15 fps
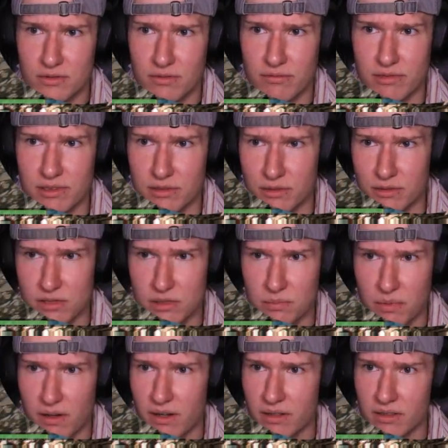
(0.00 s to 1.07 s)

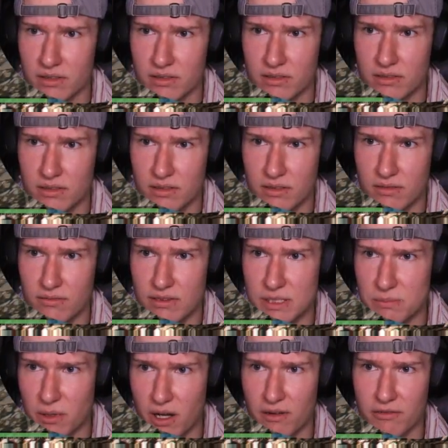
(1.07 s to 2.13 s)
spawner,
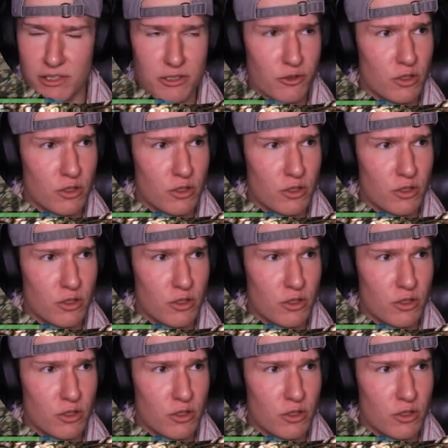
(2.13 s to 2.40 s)
spawn vehicle